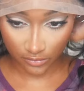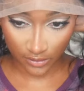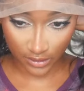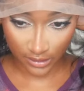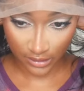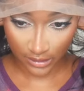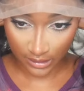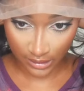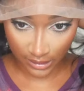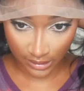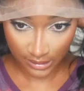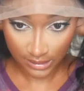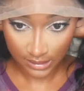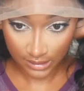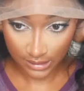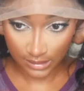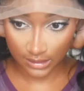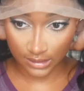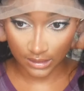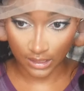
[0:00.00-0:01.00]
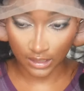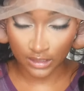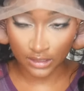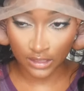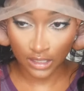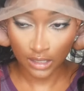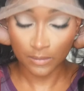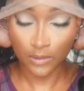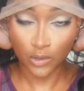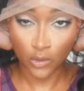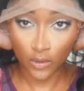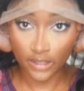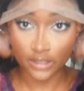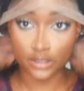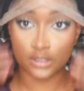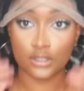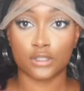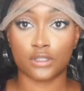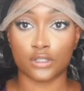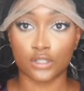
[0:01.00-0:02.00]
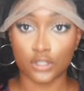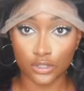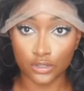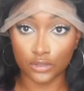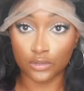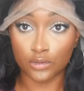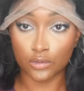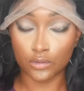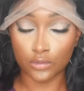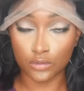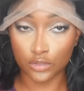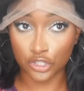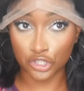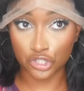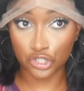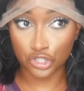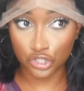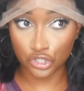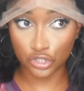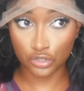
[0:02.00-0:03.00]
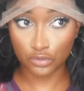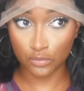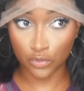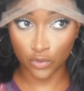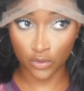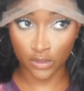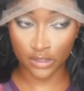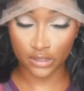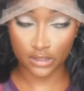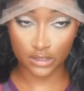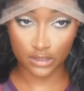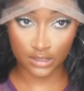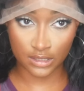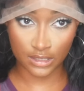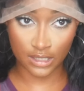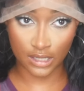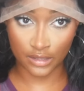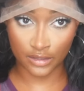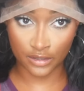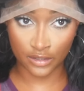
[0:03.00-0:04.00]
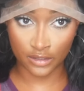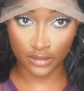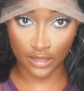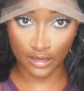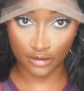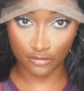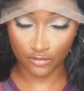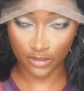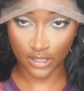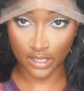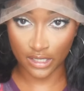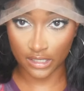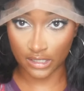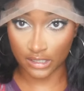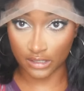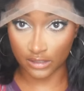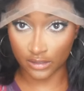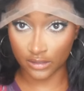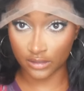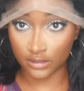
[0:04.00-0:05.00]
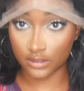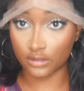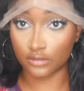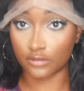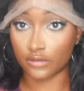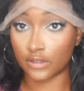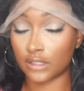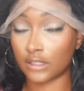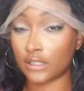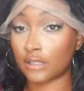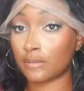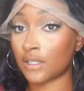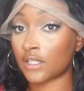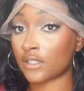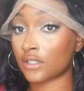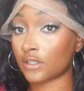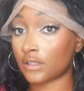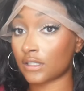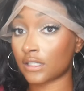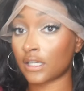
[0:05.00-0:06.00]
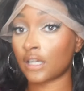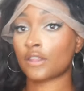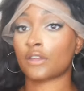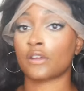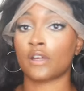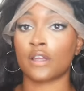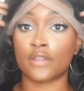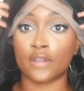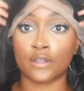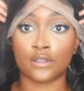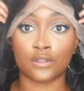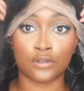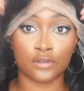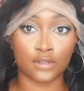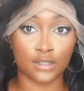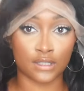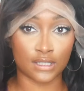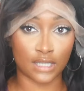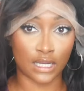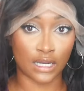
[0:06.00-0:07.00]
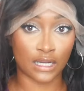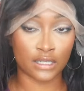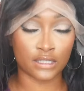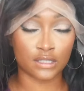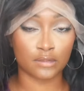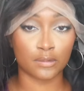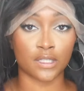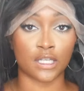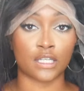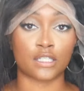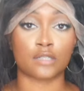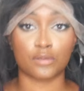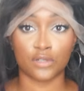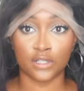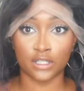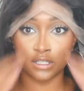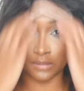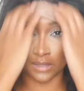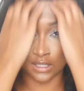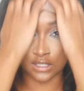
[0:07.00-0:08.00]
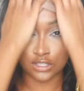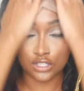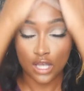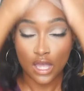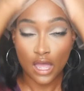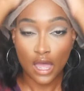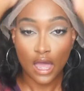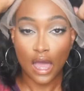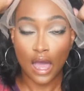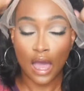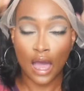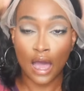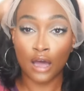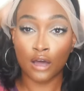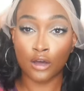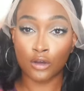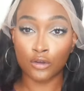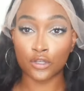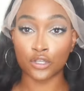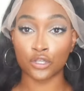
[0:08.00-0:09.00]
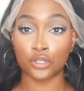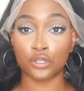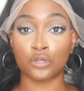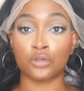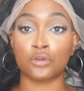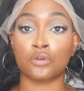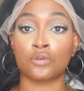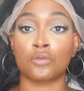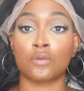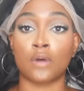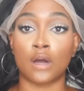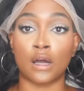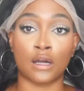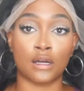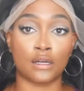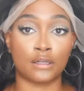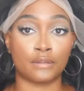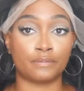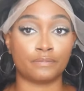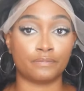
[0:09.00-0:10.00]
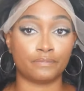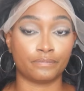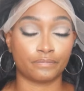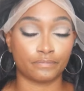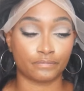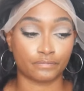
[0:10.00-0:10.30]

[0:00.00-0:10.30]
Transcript: really nice and snug. I'm going to do just two more together, like right here to really bunch it together and then do the sides. But that's pretty much how you um,